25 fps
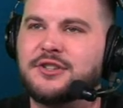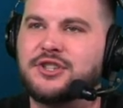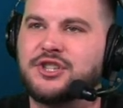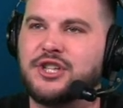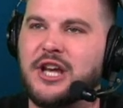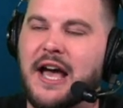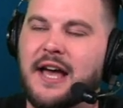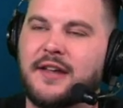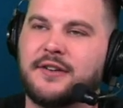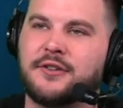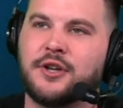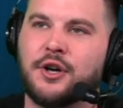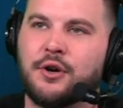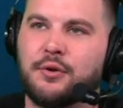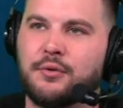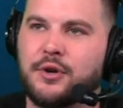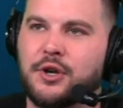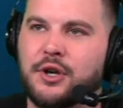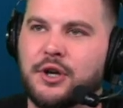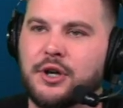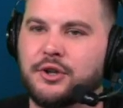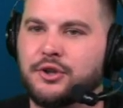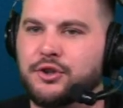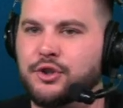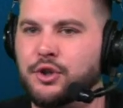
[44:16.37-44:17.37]
Shot no
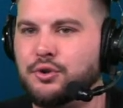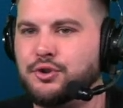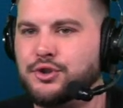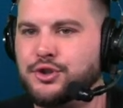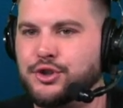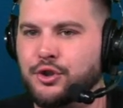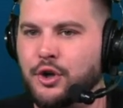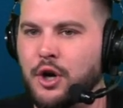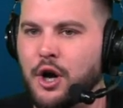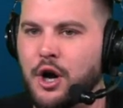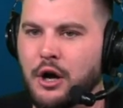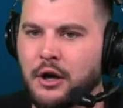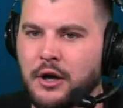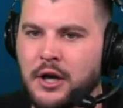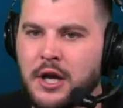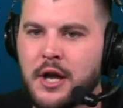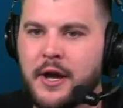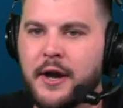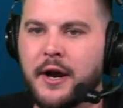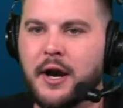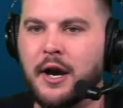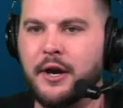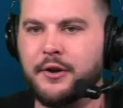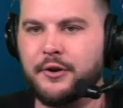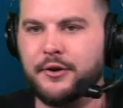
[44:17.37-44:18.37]
good. Too strong. one
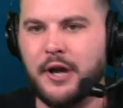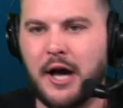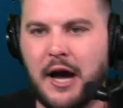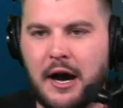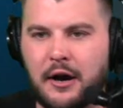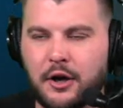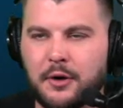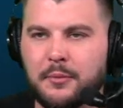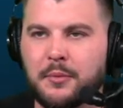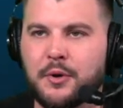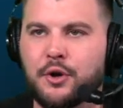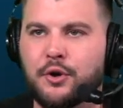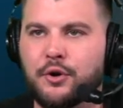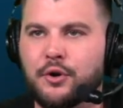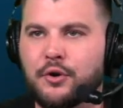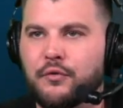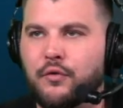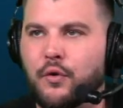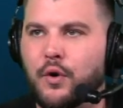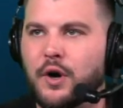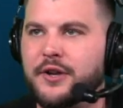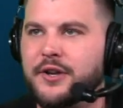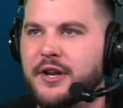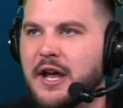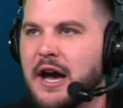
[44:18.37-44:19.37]
hundred dollar move.
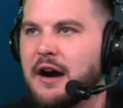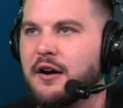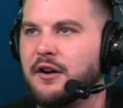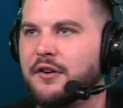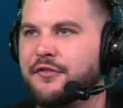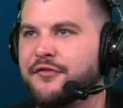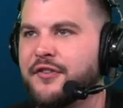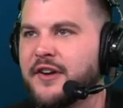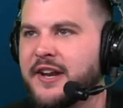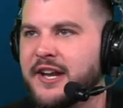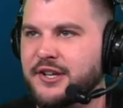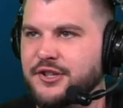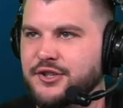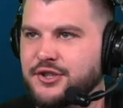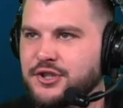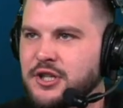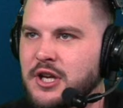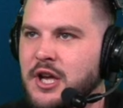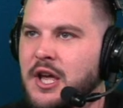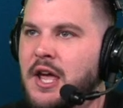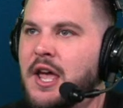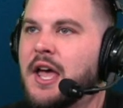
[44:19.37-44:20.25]
one dollar finish.